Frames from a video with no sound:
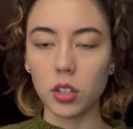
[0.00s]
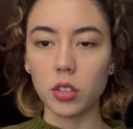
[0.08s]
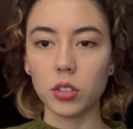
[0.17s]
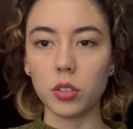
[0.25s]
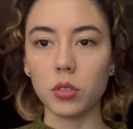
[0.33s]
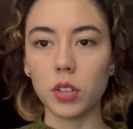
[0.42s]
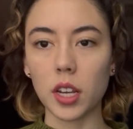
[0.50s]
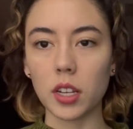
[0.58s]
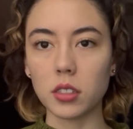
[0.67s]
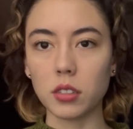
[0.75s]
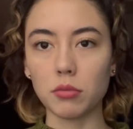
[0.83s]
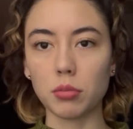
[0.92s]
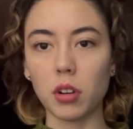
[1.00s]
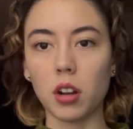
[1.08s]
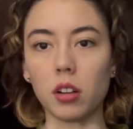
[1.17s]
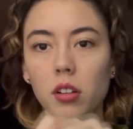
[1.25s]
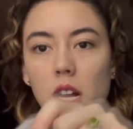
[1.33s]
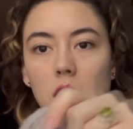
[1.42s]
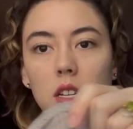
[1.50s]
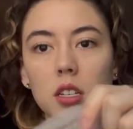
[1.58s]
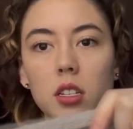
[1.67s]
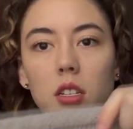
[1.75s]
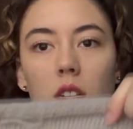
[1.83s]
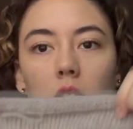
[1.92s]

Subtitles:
2 days of progress.